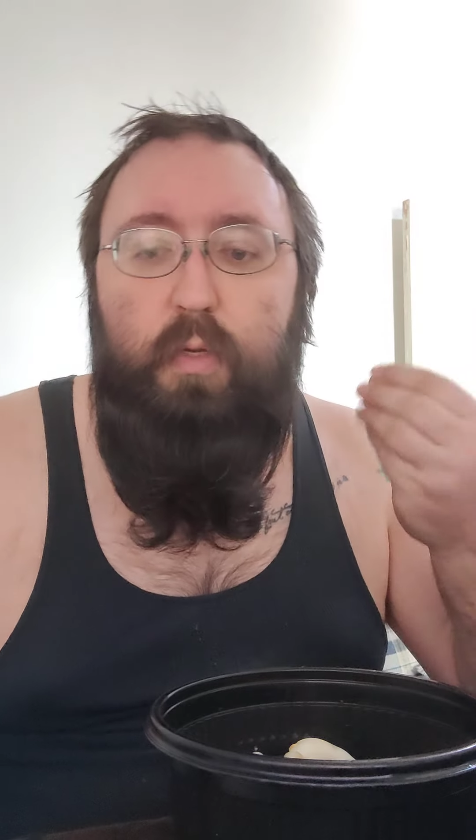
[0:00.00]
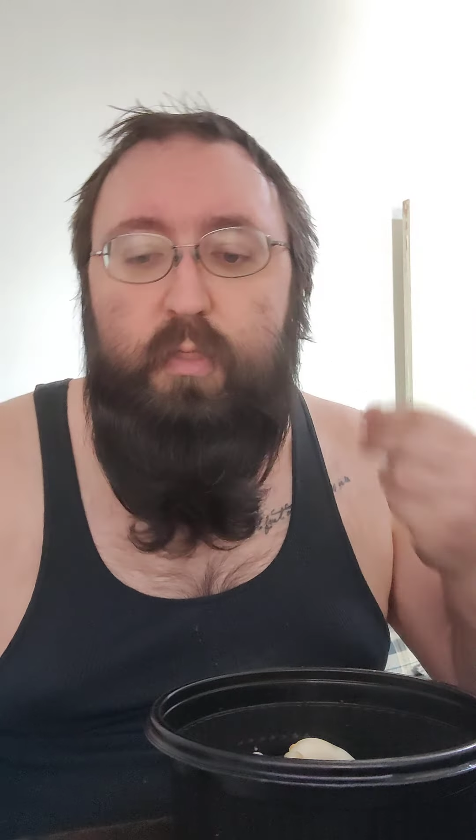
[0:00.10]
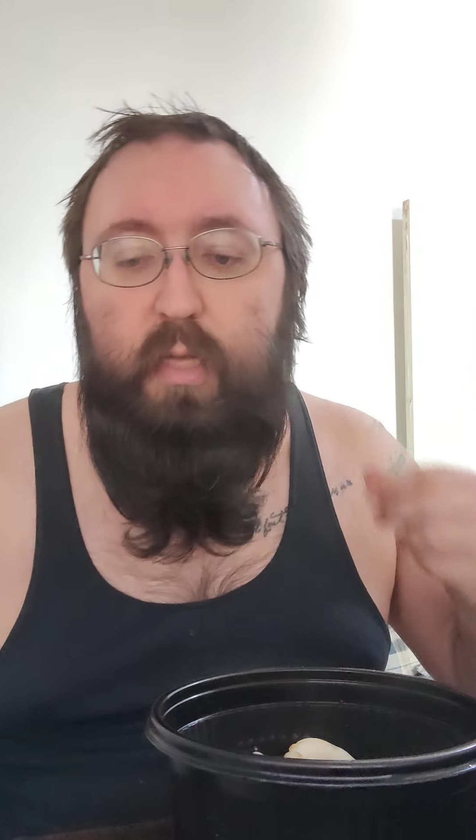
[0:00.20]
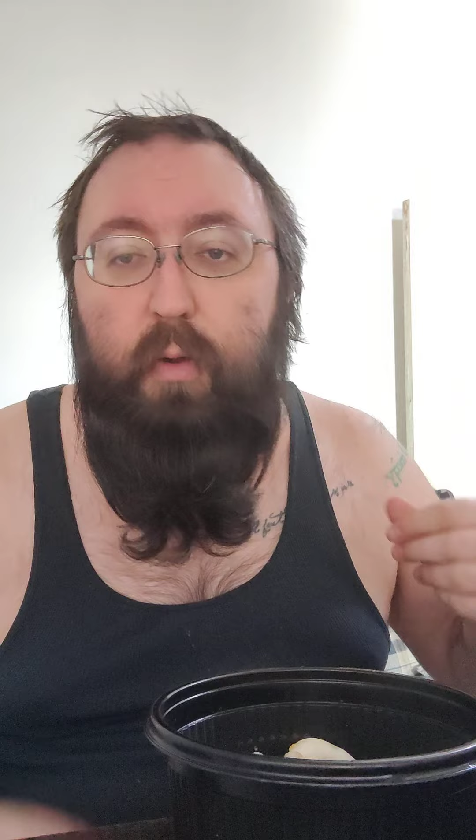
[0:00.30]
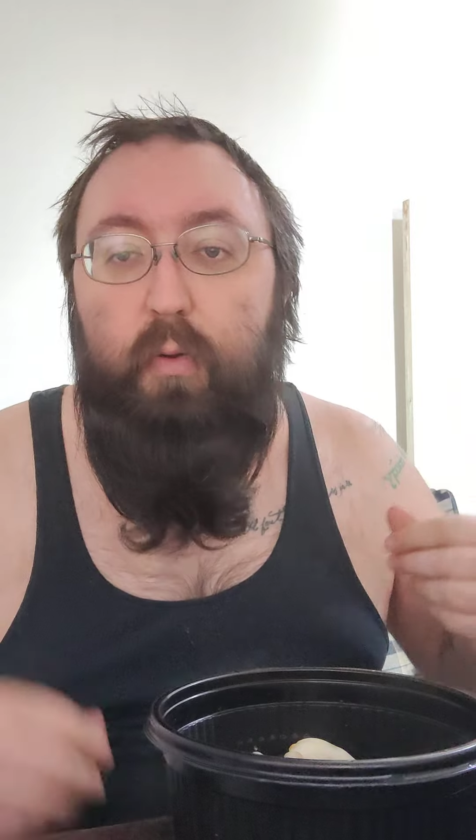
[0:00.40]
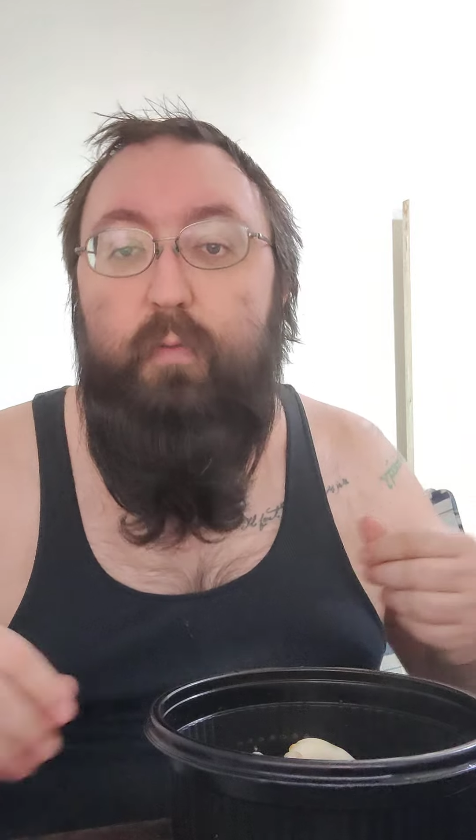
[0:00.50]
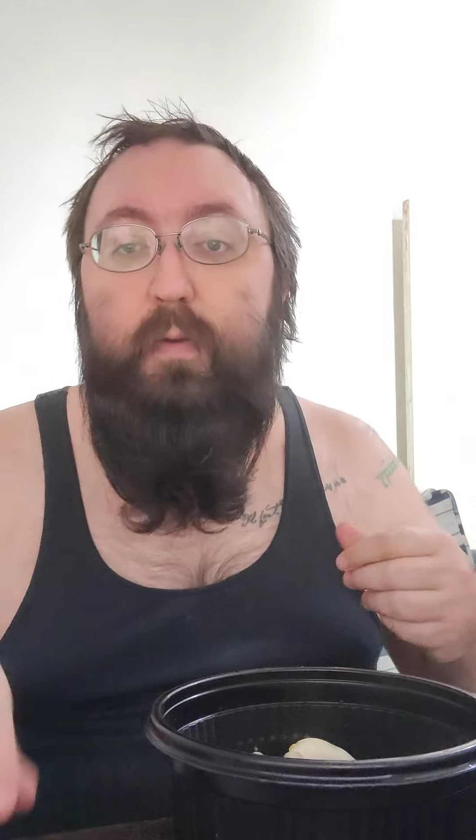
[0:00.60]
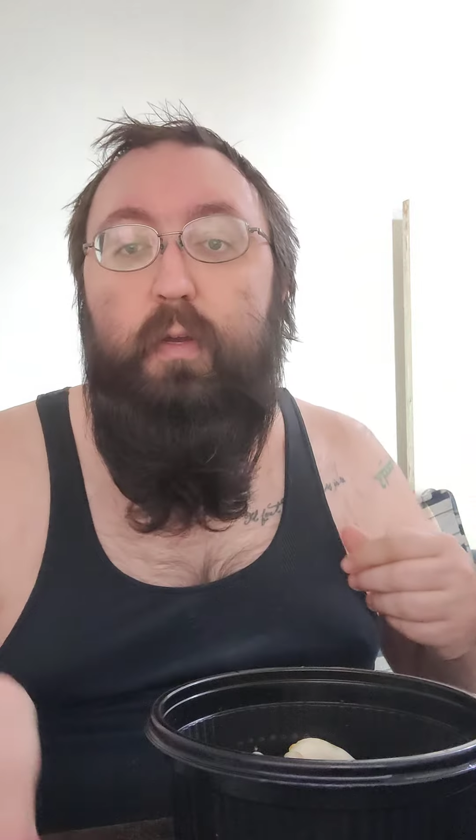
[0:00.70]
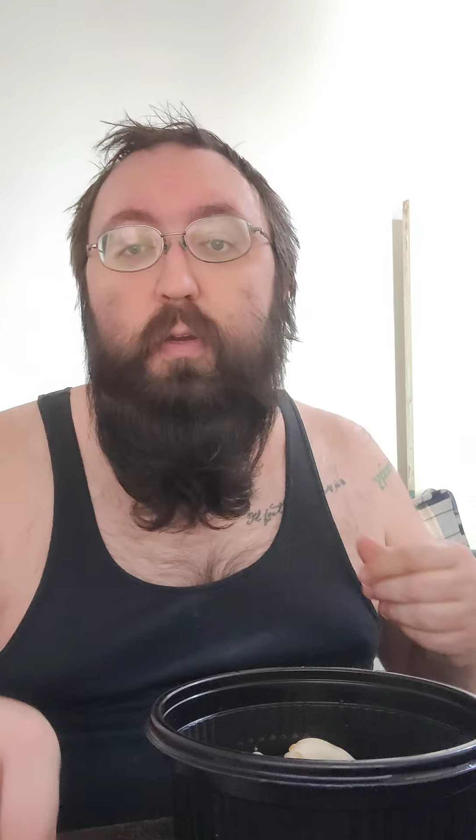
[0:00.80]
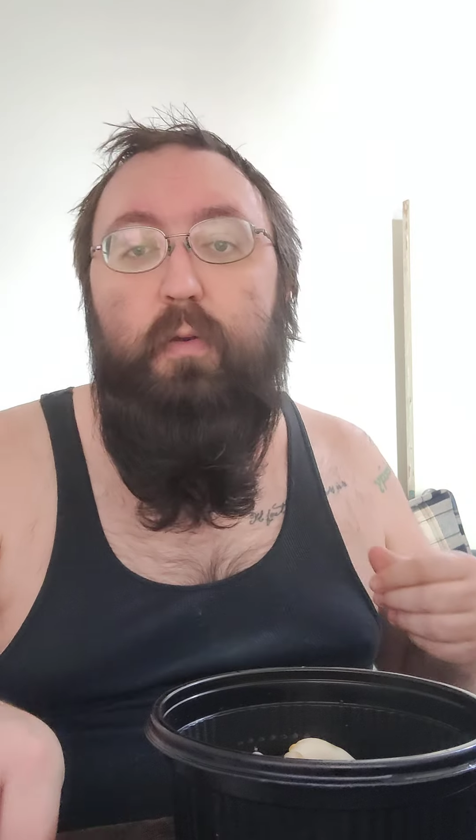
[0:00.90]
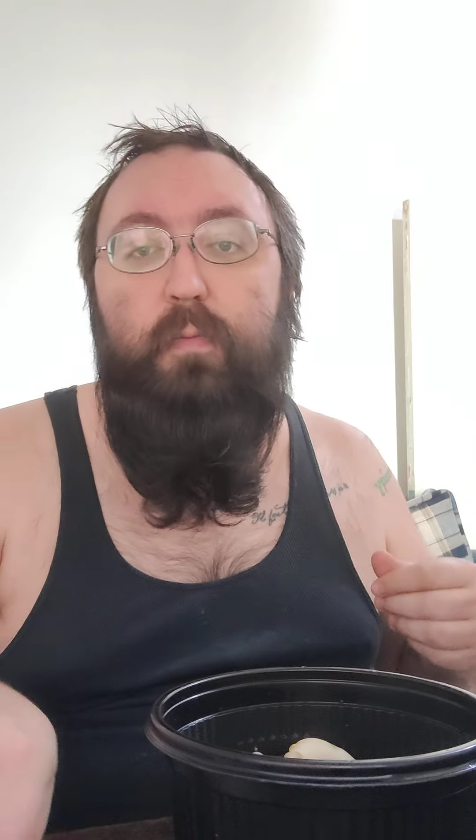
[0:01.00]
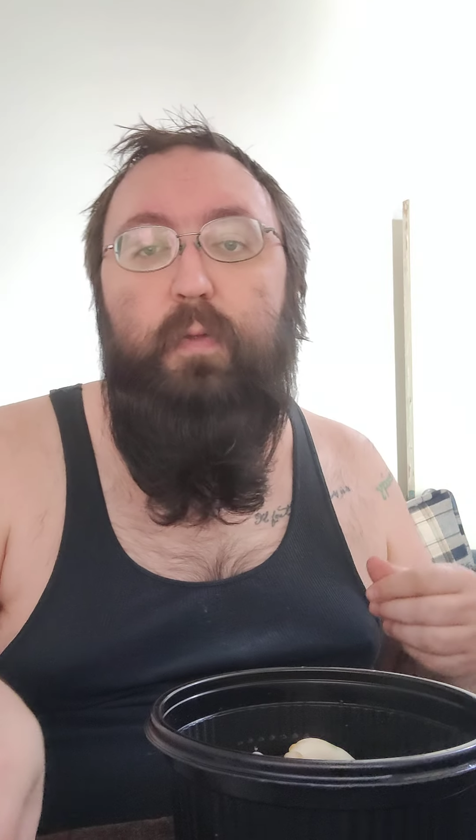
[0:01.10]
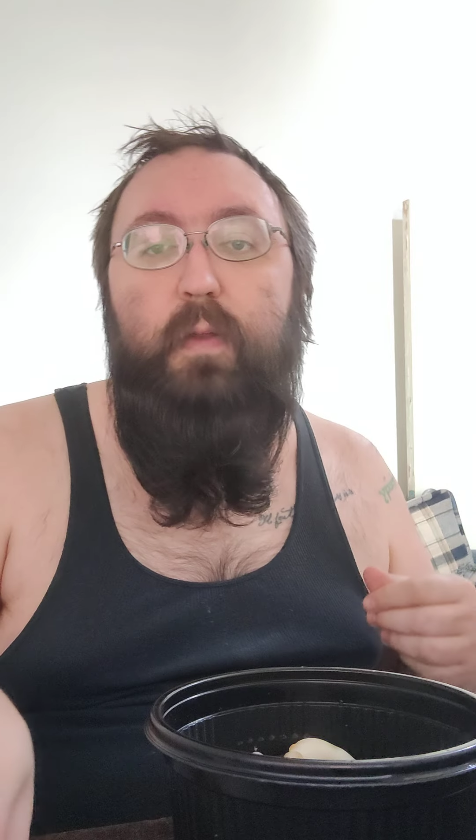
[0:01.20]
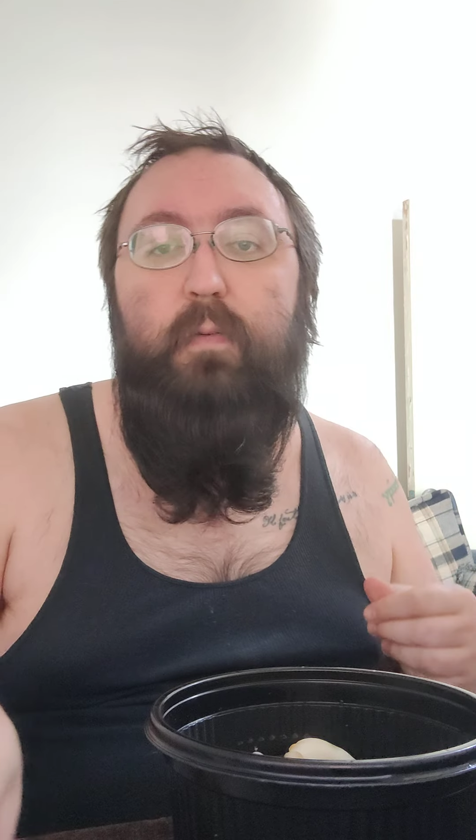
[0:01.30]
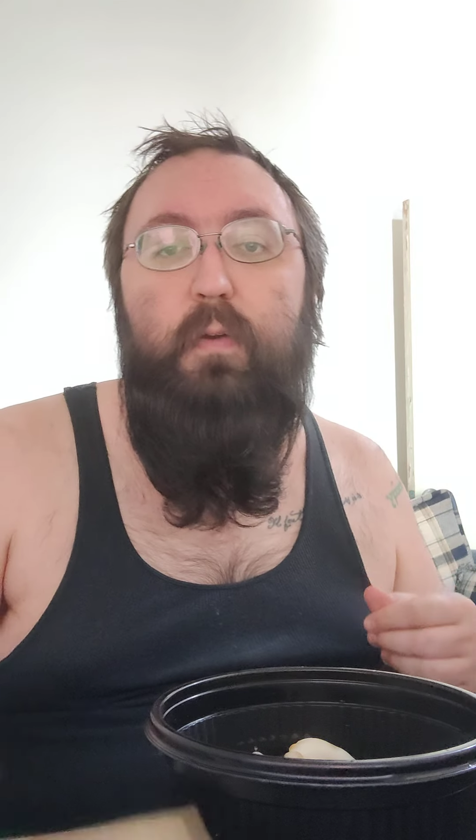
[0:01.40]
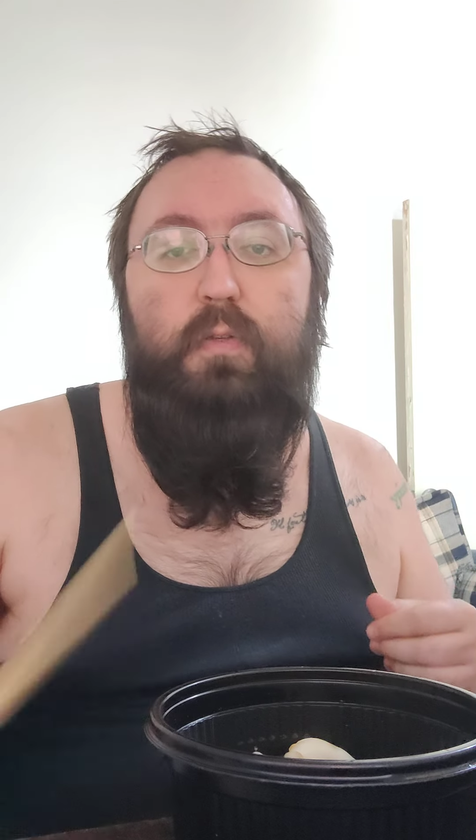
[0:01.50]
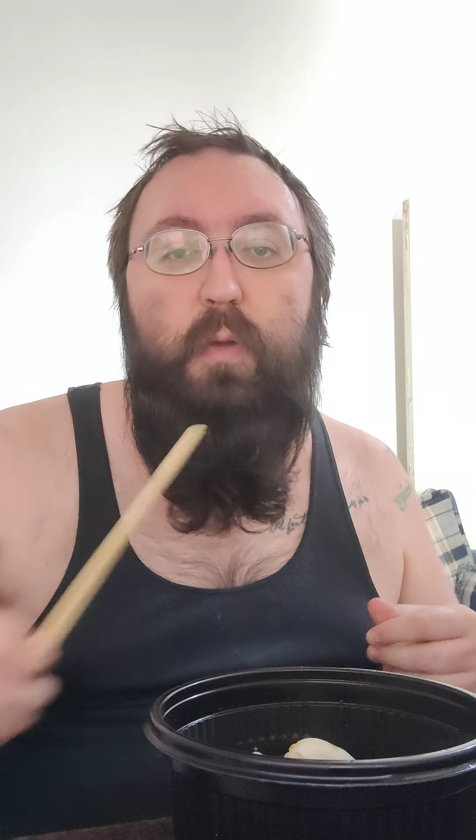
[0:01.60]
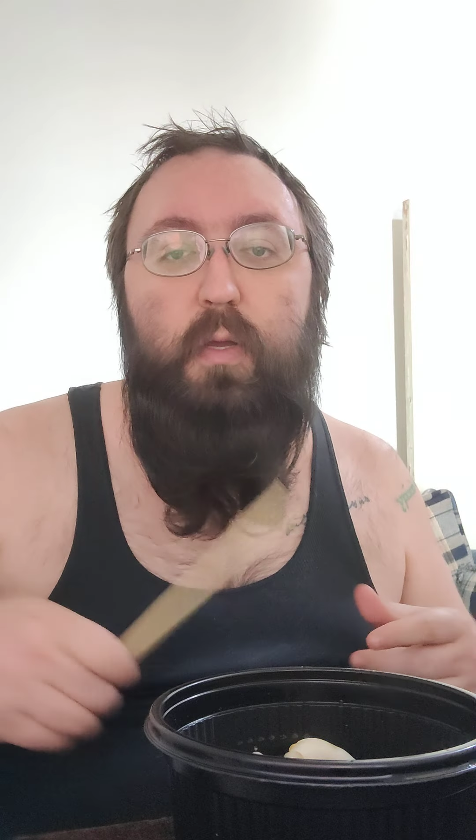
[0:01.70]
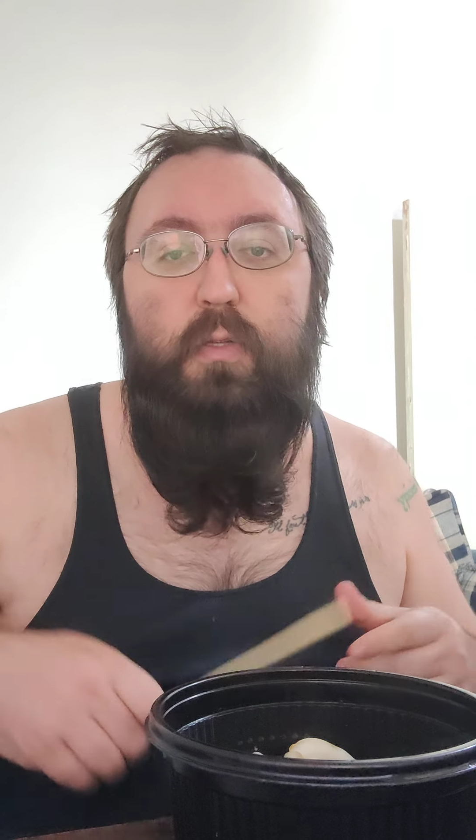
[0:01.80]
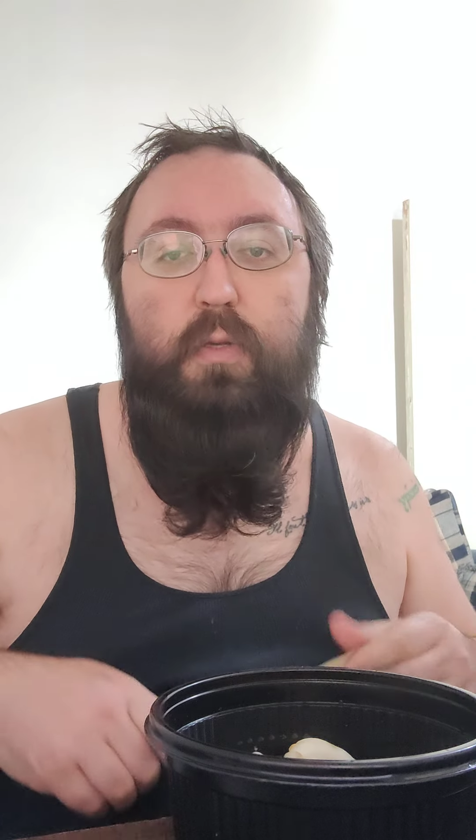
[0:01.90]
soury vinegar flavor as well.